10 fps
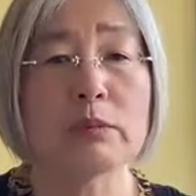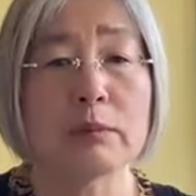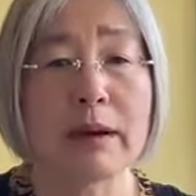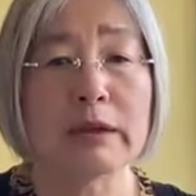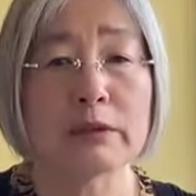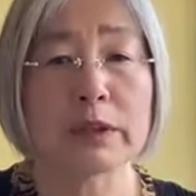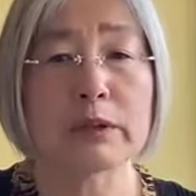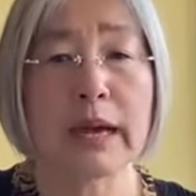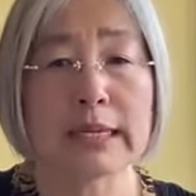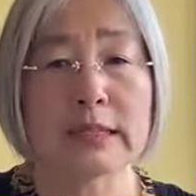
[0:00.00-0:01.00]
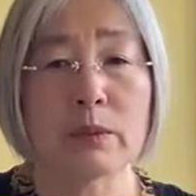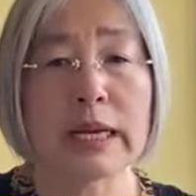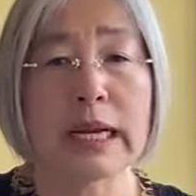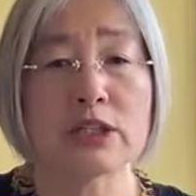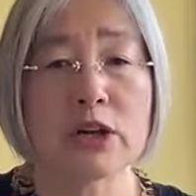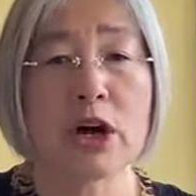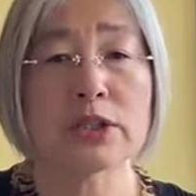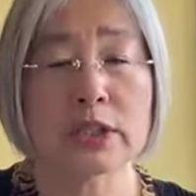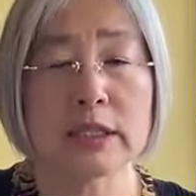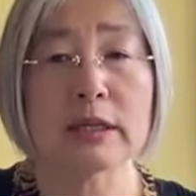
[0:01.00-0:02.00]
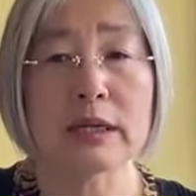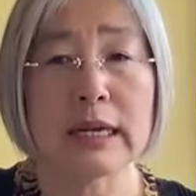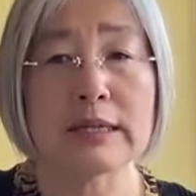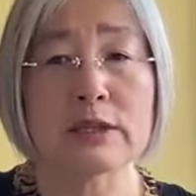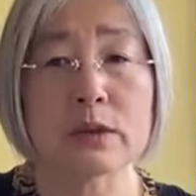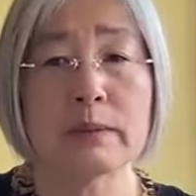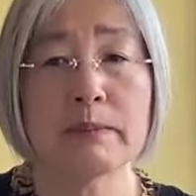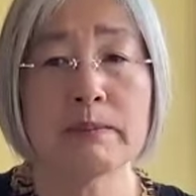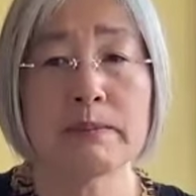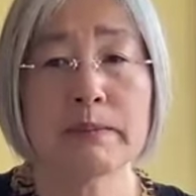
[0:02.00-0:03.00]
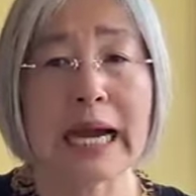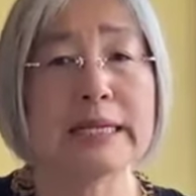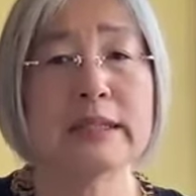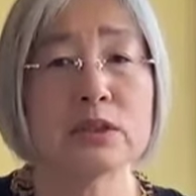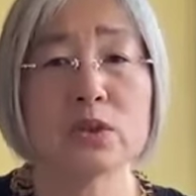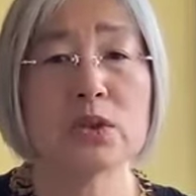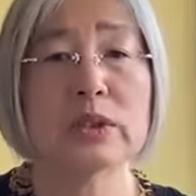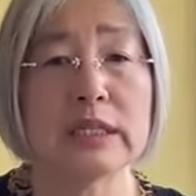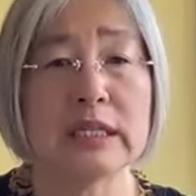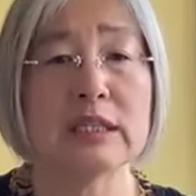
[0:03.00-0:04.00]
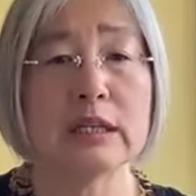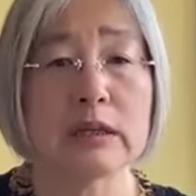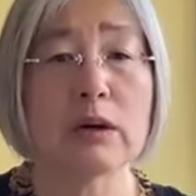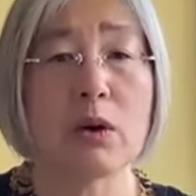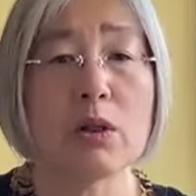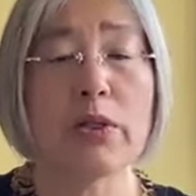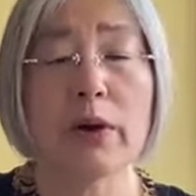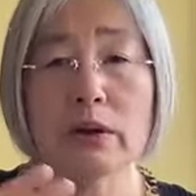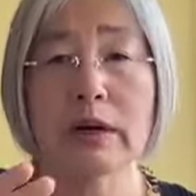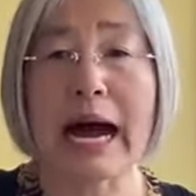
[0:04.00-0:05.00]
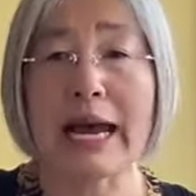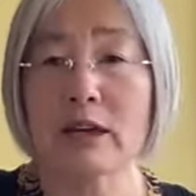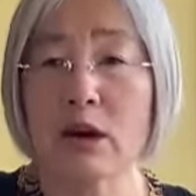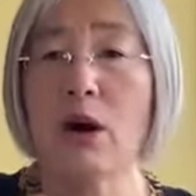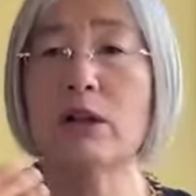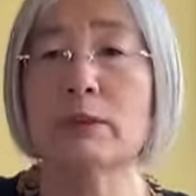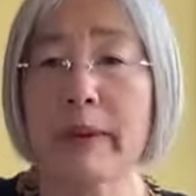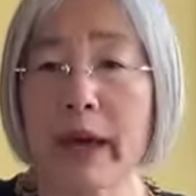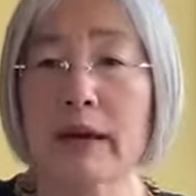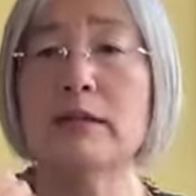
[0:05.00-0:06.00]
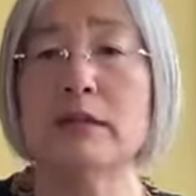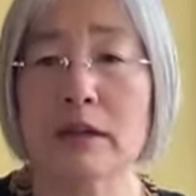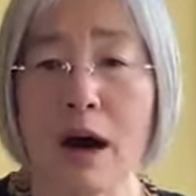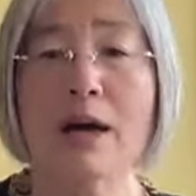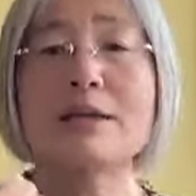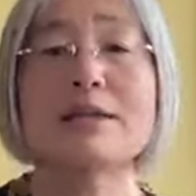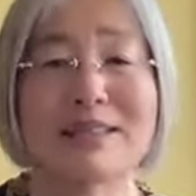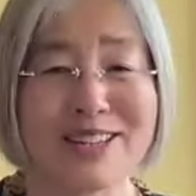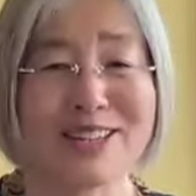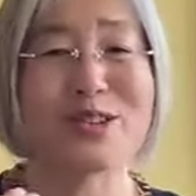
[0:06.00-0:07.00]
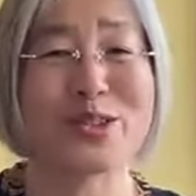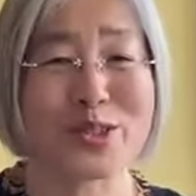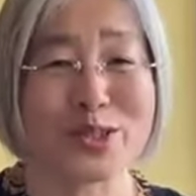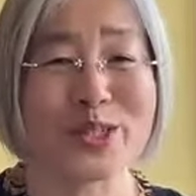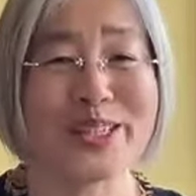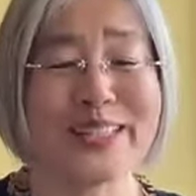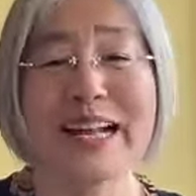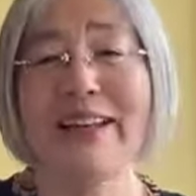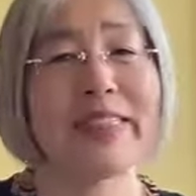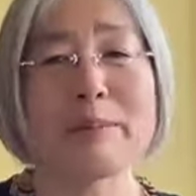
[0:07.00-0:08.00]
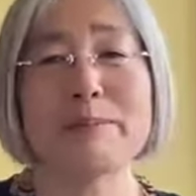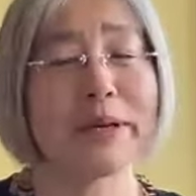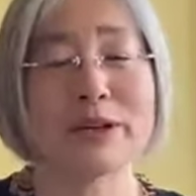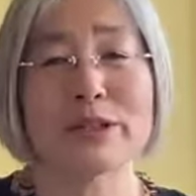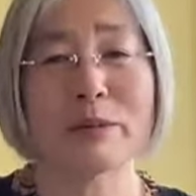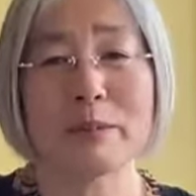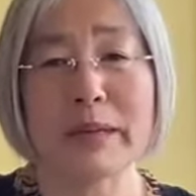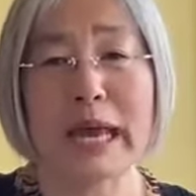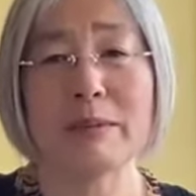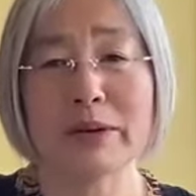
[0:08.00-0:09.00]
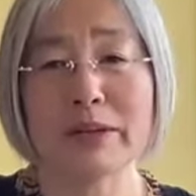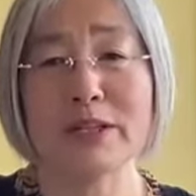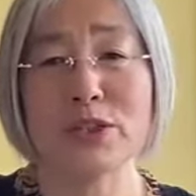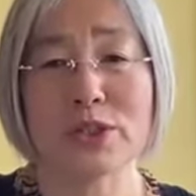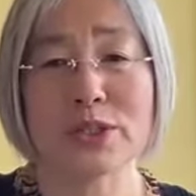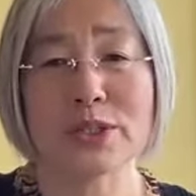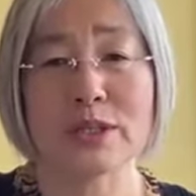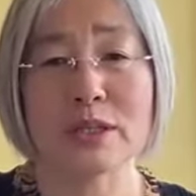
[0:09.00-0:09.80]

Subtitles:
of my regrets. When I taught in the classroom, I didn't do it. Although I called the parents constantly to school, not because of behavioral issues,